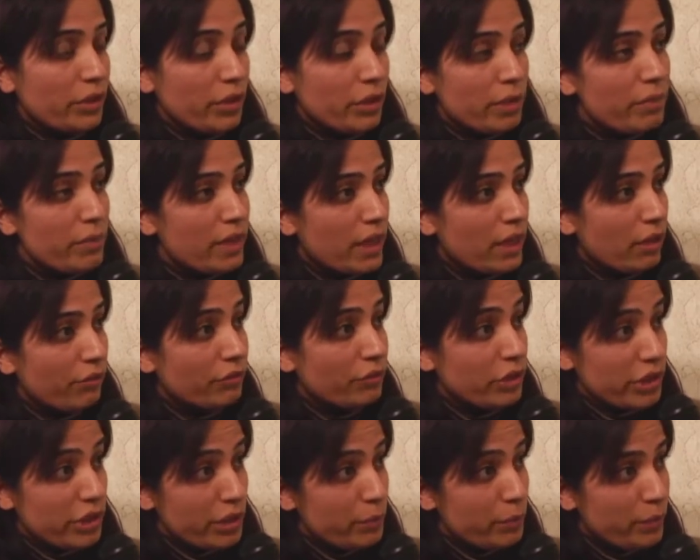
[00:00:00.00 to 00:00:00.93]
criminal of
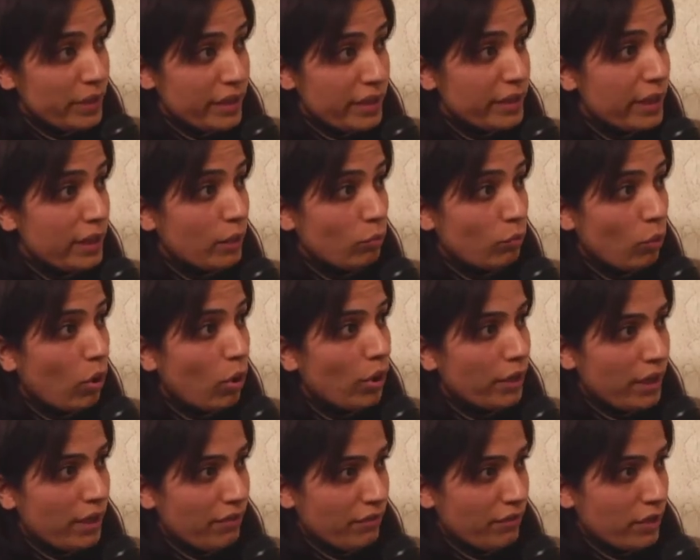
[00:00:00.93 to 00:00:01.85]
3-period war
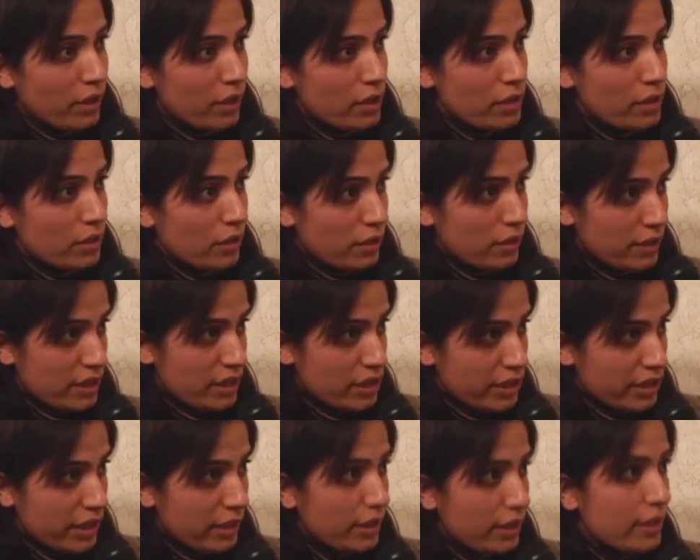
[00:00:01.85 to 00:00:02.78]
in Afghanistan,
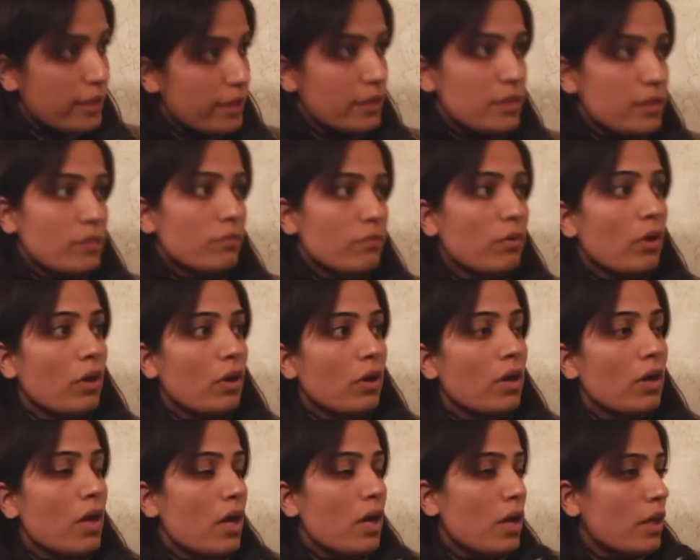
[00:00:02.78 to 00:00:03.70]
this 30 years
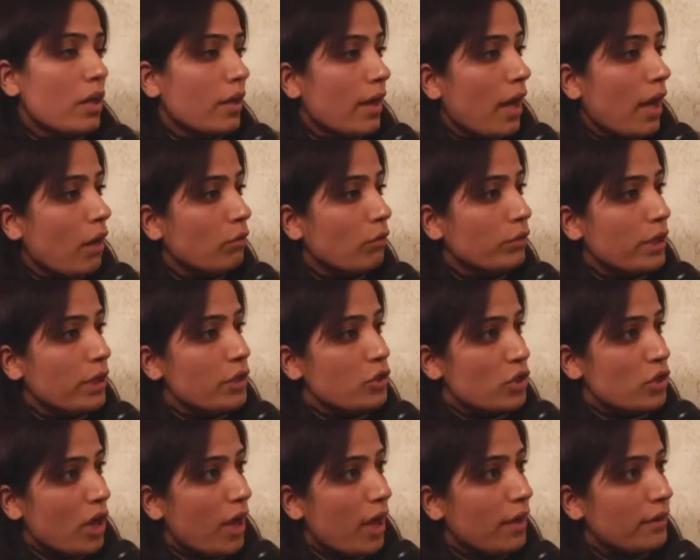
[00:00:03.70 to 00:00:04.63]
war, now they
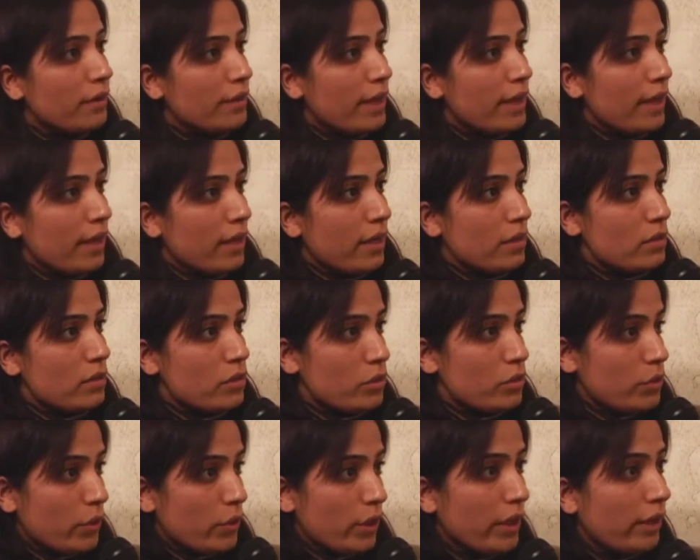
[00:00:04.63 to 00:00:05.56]
join their hands
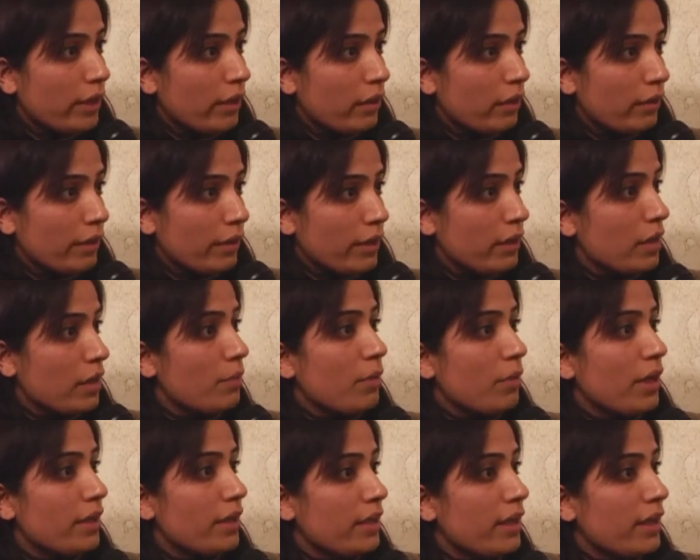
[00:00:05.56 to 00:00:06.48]
together, and day
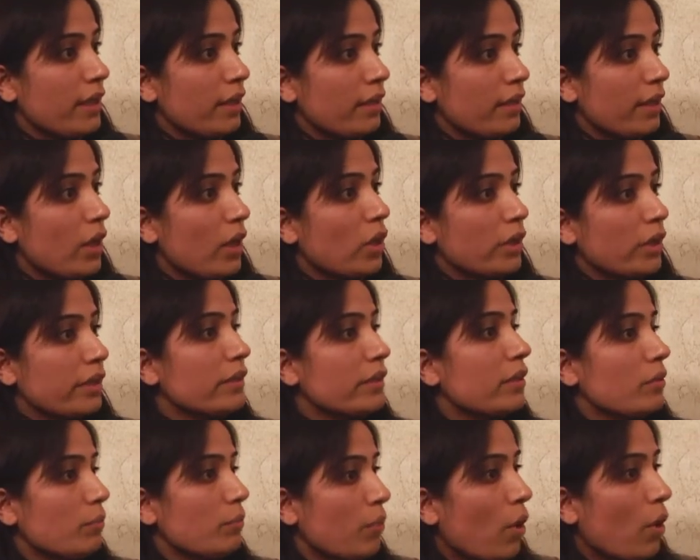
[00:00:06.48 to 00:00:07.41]
by day they are
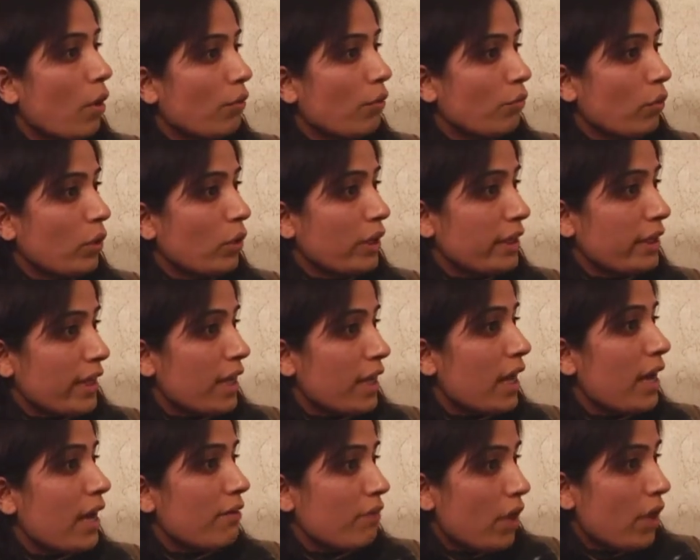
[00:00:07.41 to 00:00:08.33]
getting powerful, and they
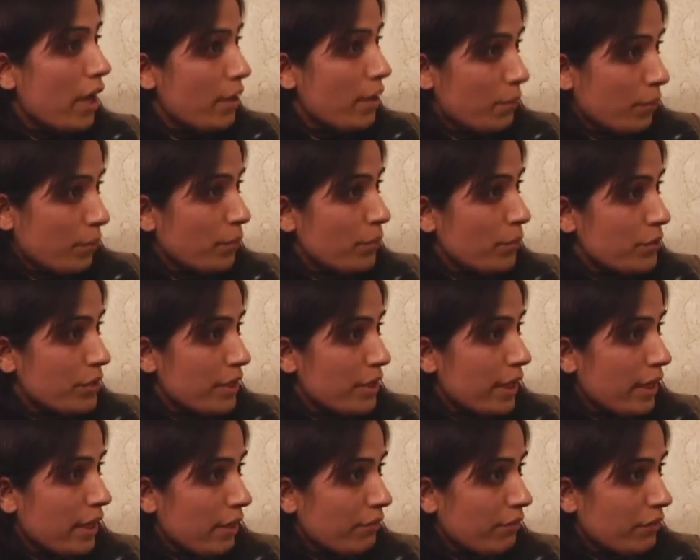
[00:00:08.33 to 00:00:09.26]
have high posts
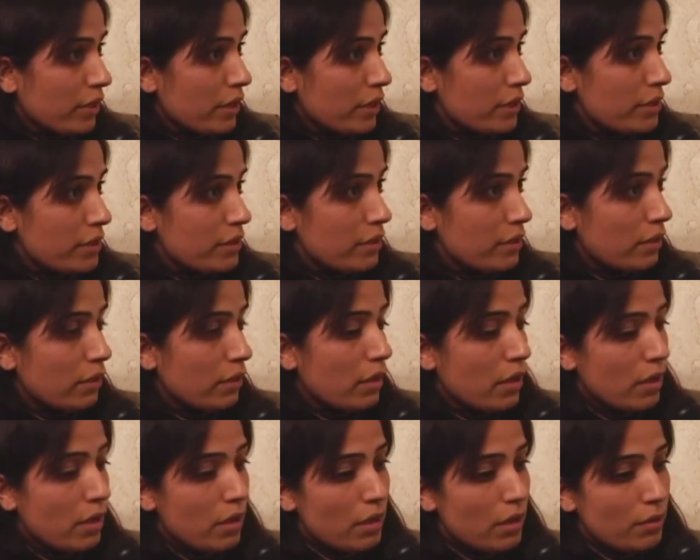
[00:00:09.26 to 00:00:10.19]
in Afghanistan.
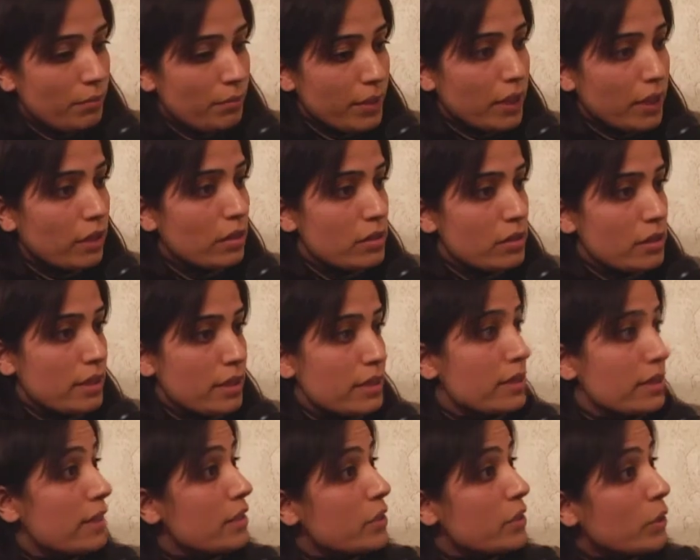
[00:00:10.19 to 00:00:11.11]
Because
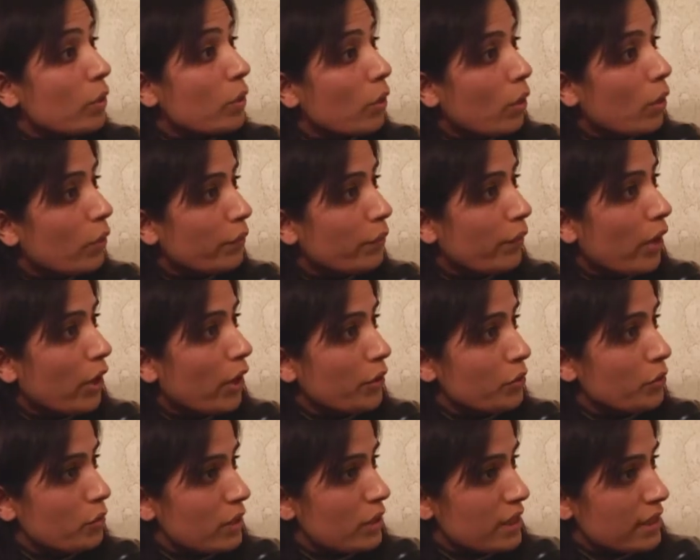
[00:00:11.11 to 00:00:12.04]
since Cold War,
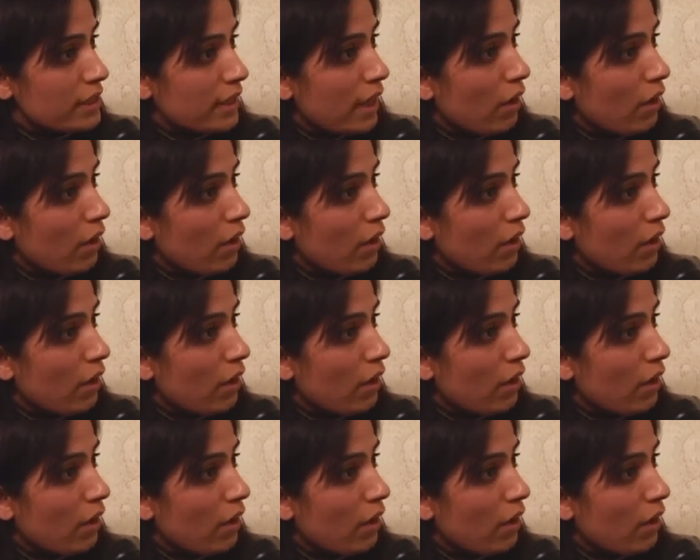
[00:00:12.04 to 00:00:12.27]
US